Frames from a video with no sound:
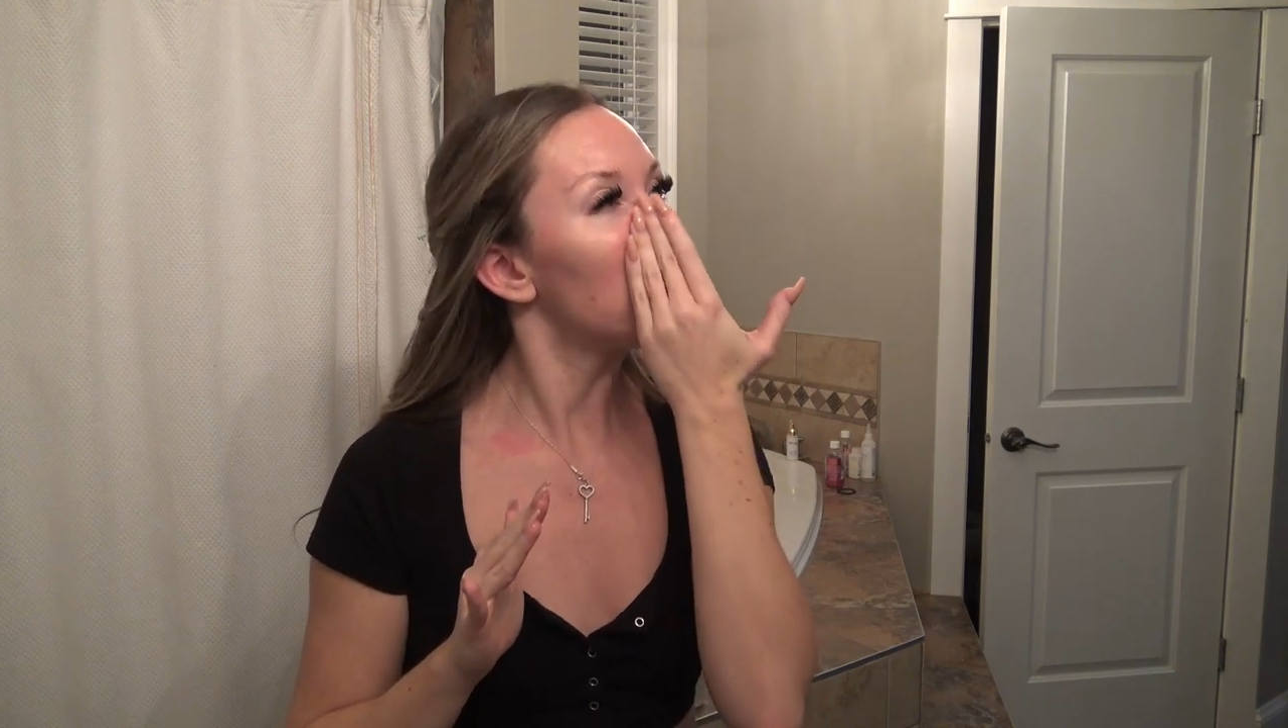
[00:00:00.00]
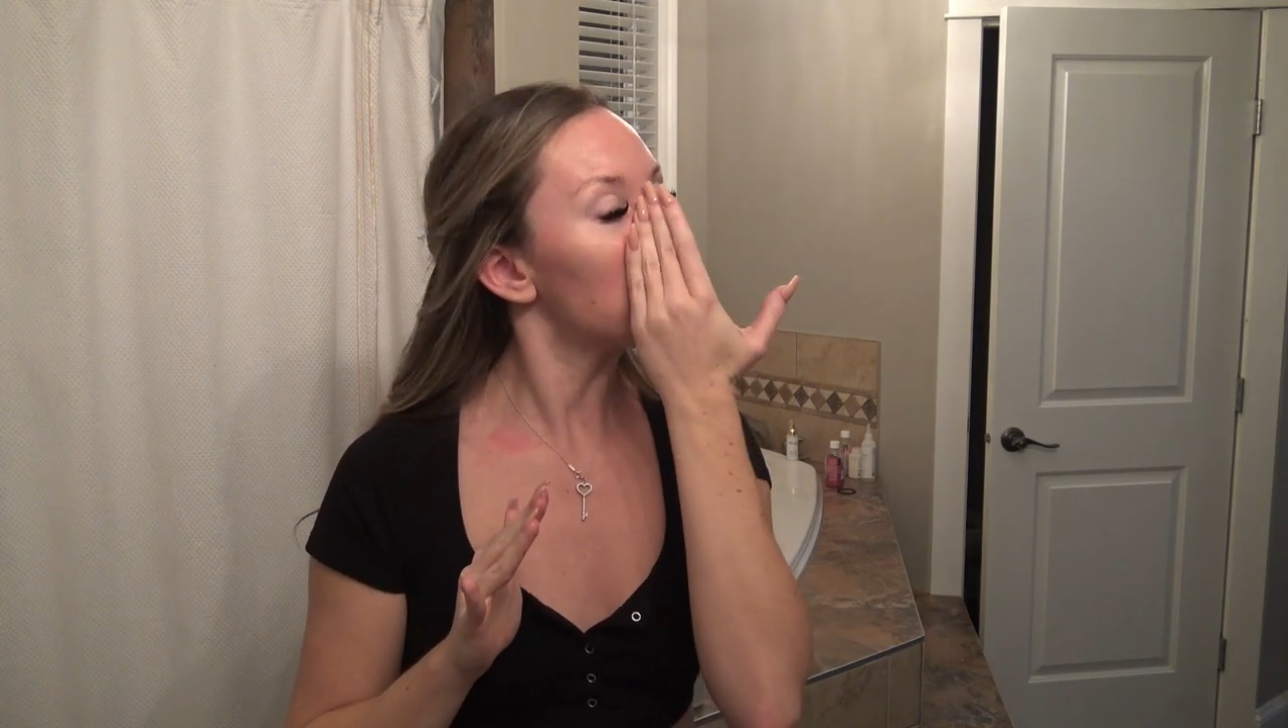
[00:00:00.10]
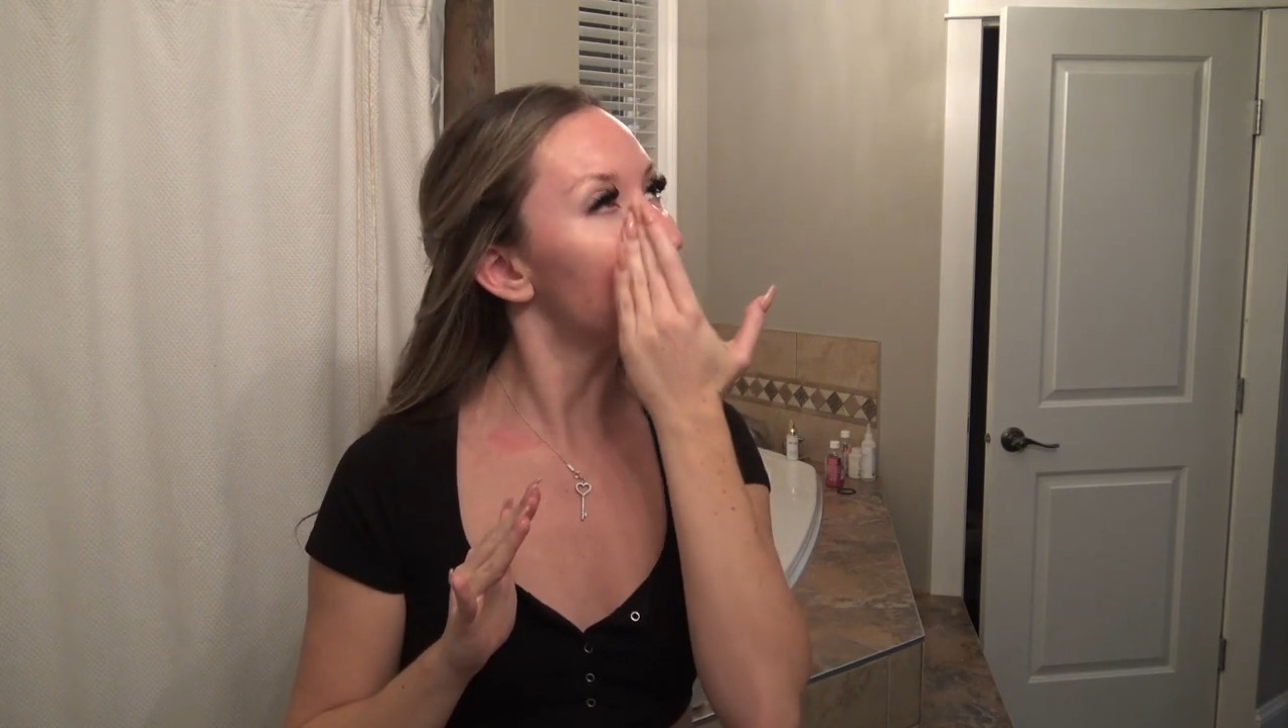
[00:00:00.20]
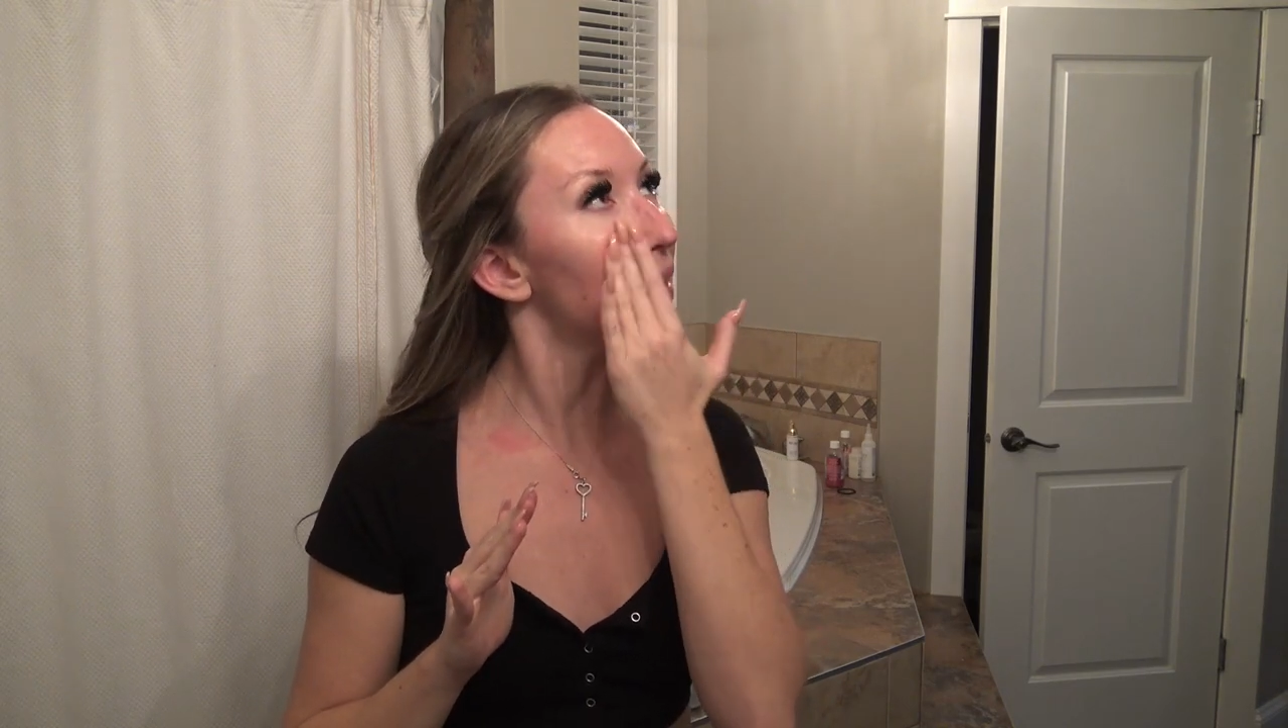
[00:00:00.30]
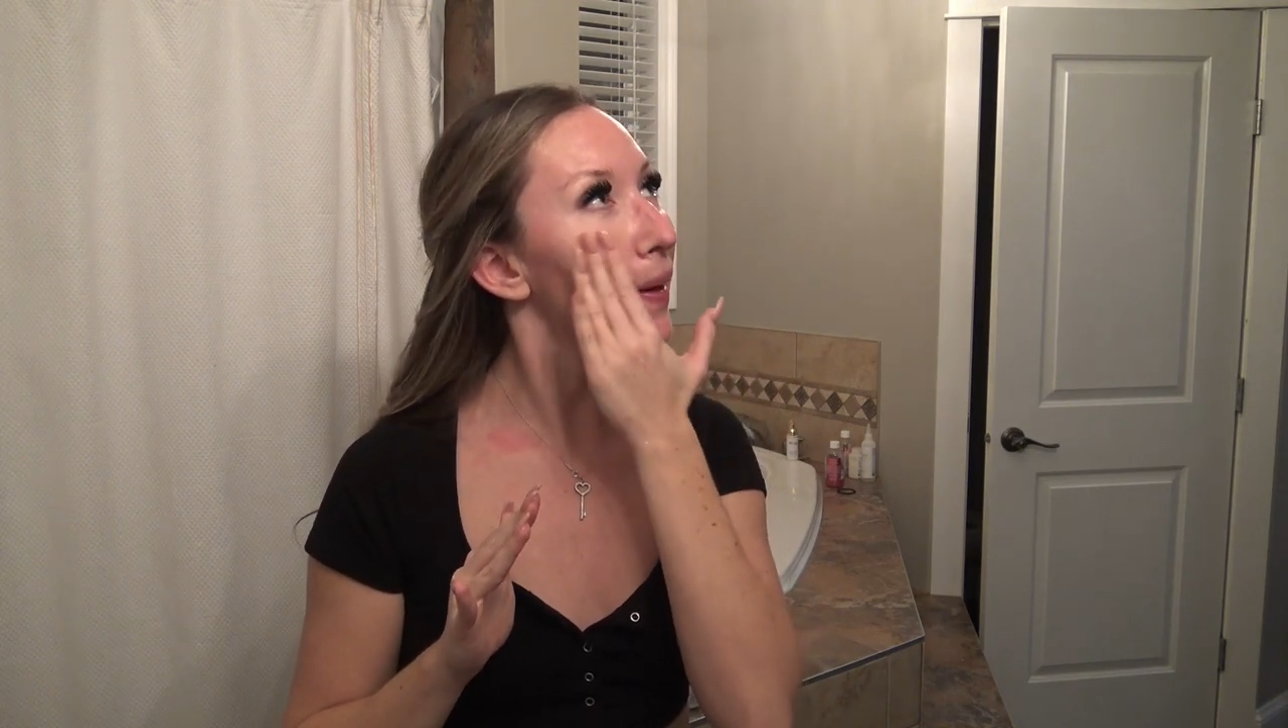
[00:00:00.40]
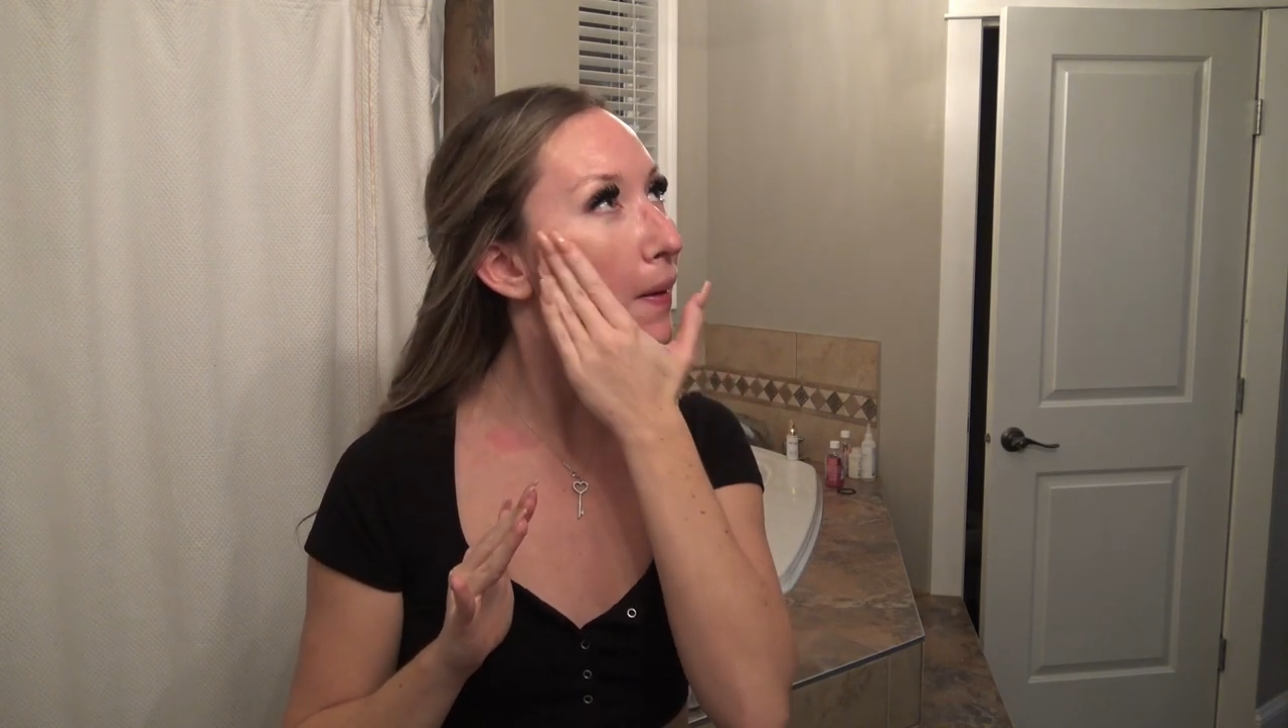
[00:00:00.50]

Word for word: what did I